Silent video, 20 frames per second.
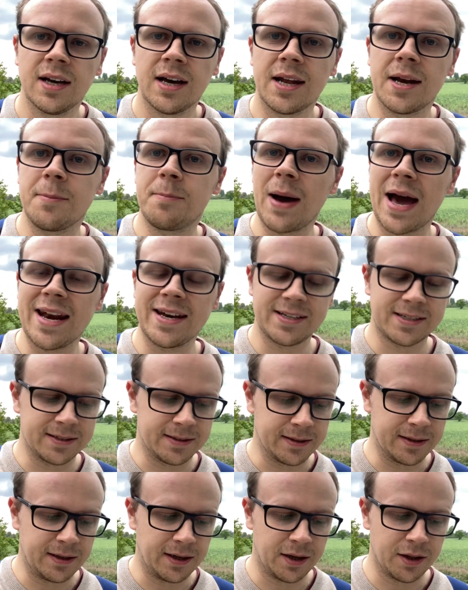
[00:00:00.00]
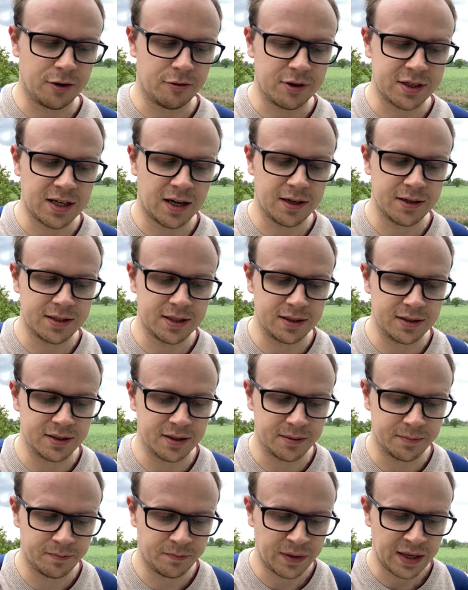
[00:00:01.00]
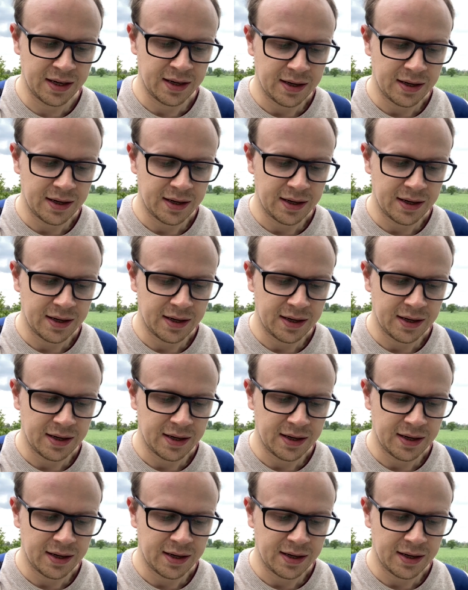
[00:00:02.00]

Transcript: and abandoned the other at Huntingdon,